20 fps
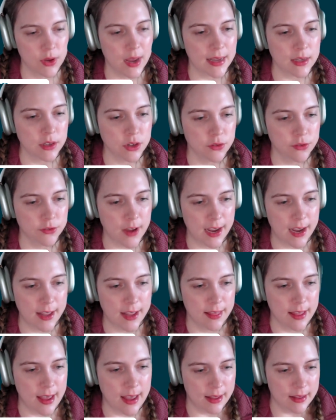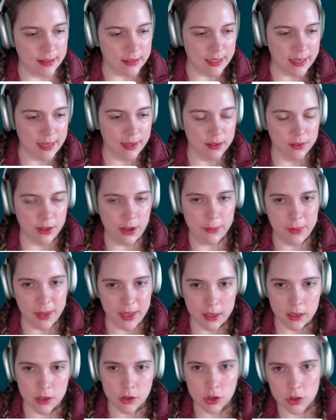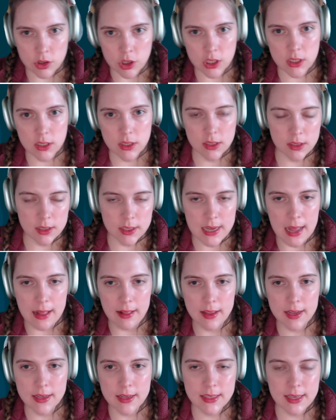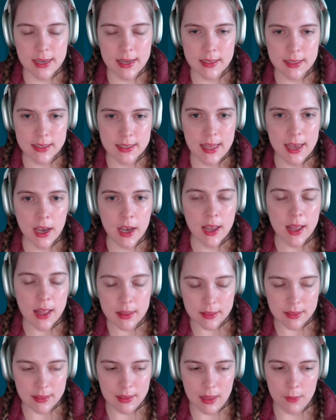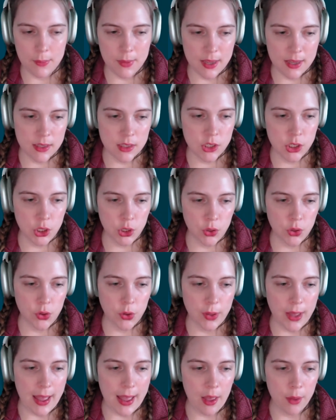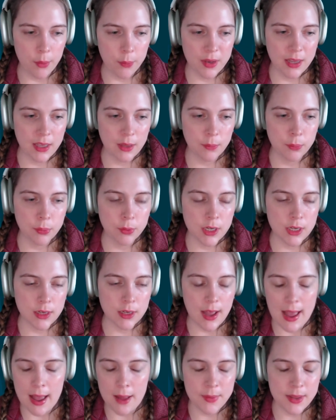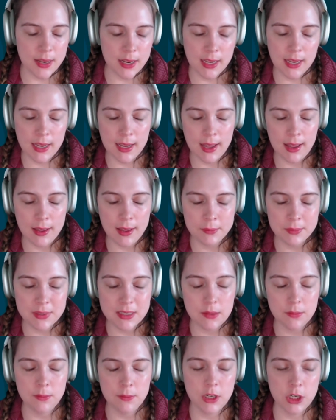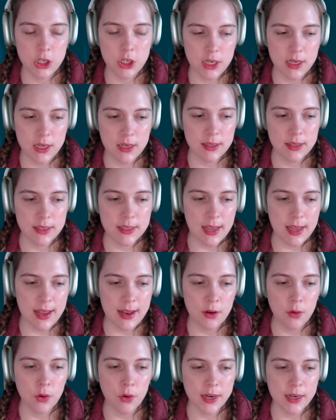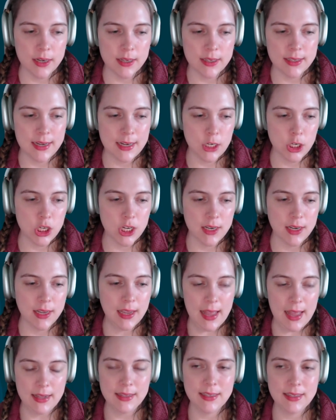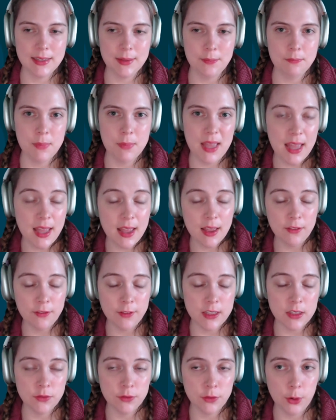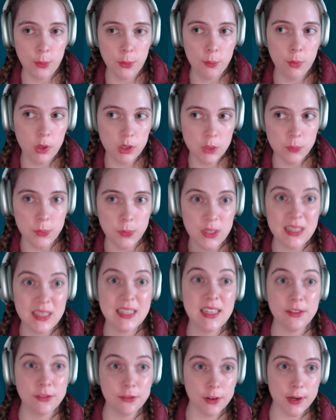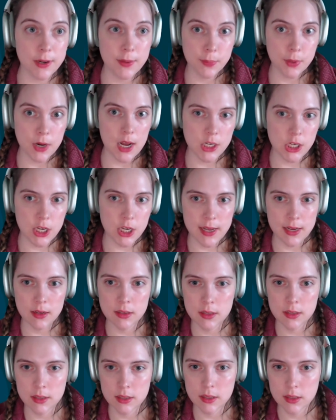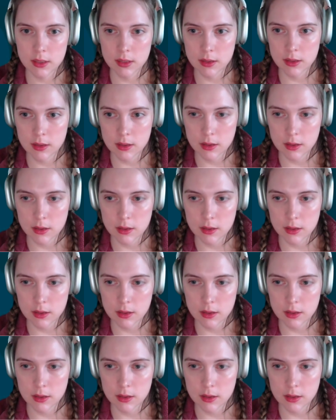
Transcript: So as you find that link, Labe, could you just tell us, is there a limit to how many submissions an organization can submit if it's for multiple different projects?